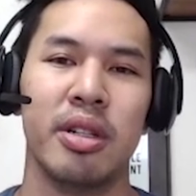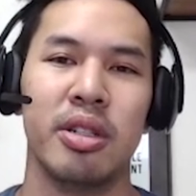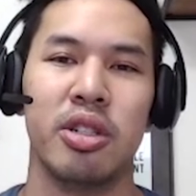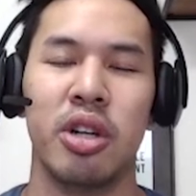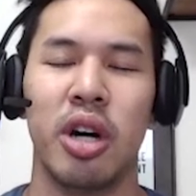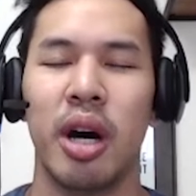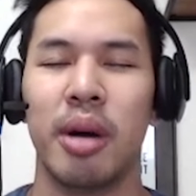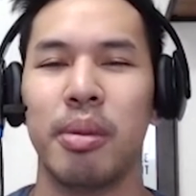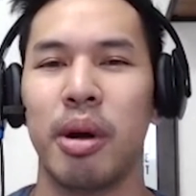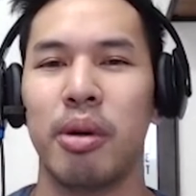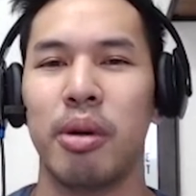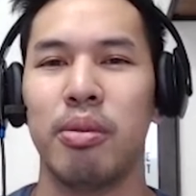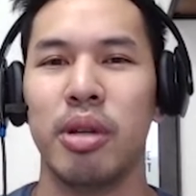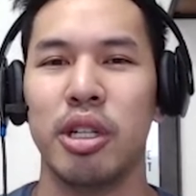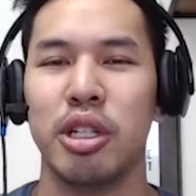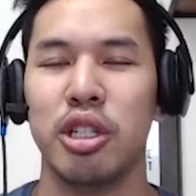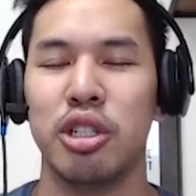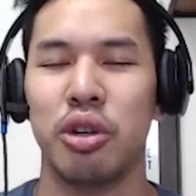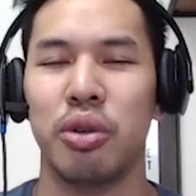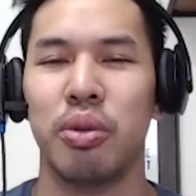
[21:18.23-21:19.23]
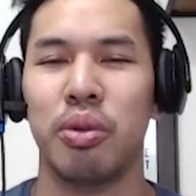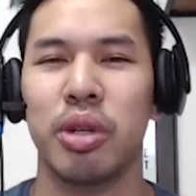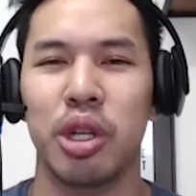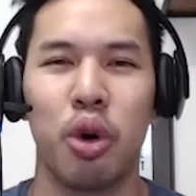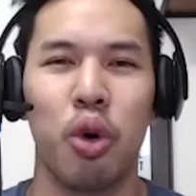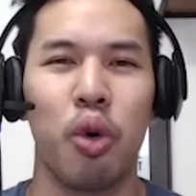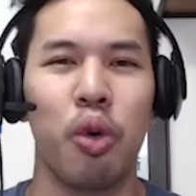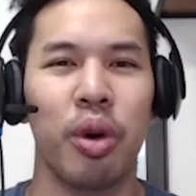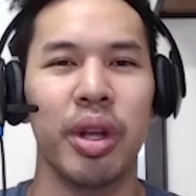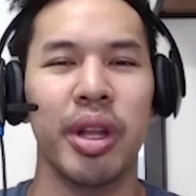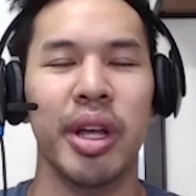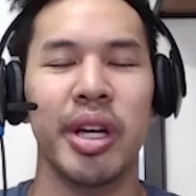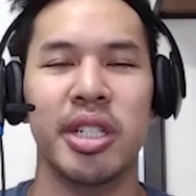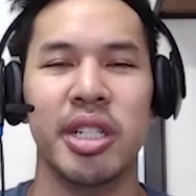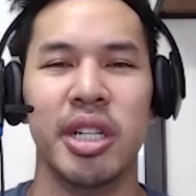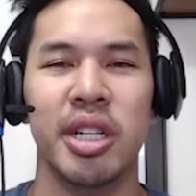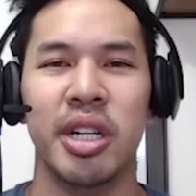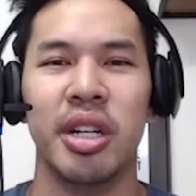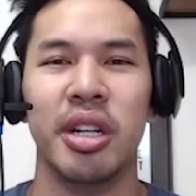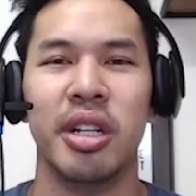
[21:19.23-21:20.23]
So I'm not really sure mm-hmm. what the mm-hmm.
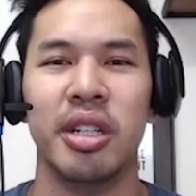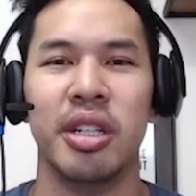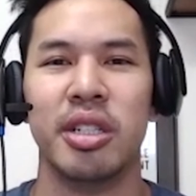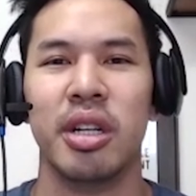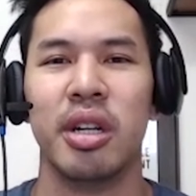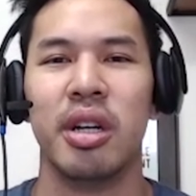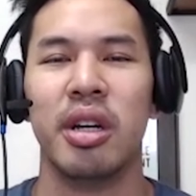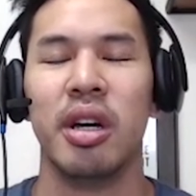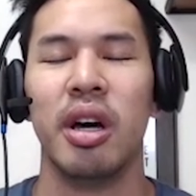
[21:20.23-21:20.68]
correlation it is